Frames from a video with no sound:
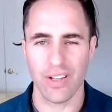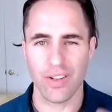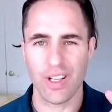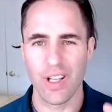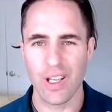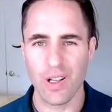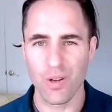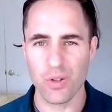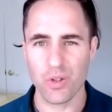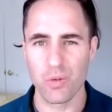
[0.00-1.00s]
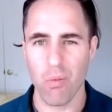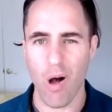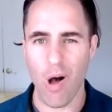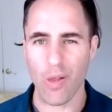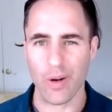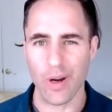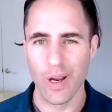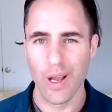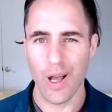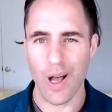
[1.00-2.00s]
So we can get a little
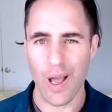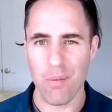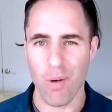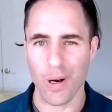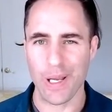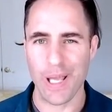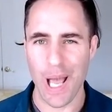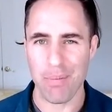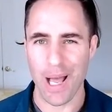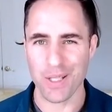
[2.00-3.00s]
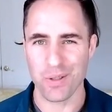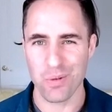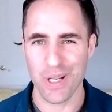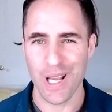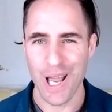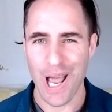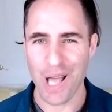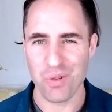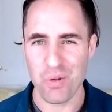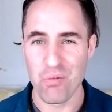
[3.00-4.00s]
smaller in market cap as we
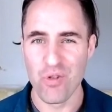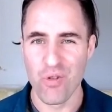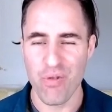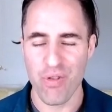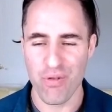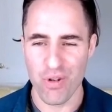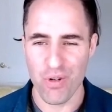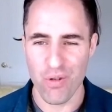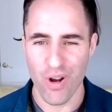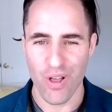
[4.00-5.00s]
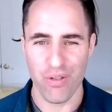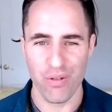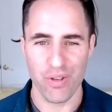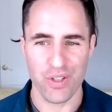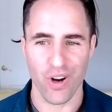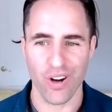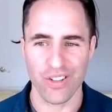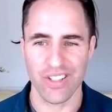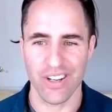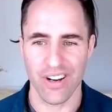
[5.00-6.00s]
move through the
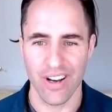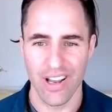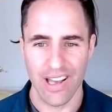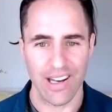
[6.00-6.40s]
charts here.